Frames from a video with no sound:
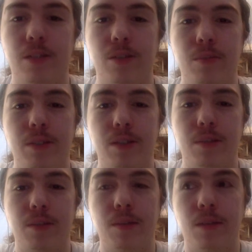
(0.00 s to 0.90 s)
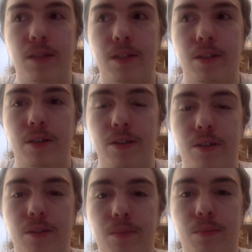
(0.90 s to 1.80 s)
Could be something like
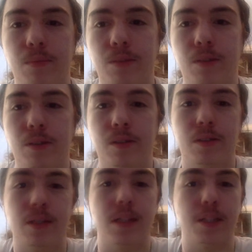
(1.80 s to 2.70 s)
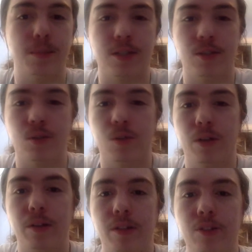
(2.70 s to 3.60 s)
another, taking us back to the
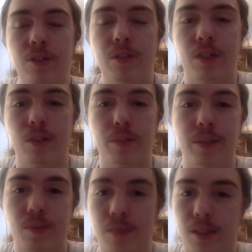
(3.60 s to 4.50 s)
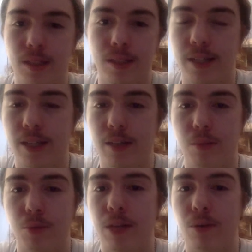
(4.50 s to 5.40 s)
Oner region. It could be something like Stadium
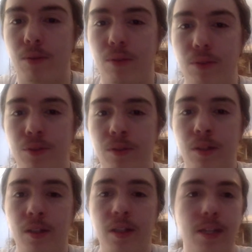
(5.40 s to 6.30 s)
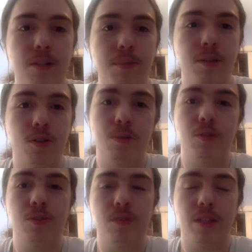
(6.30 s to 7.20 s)
or Battle Revolution. It could be a whole
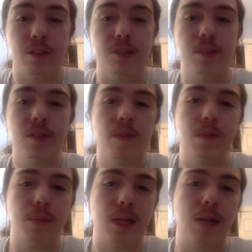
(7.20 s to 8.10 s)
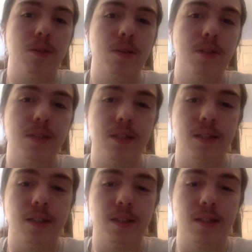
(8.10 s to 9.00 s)
bunch of things. But I want to
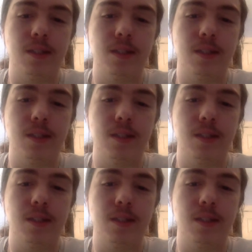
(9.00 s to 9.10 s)
see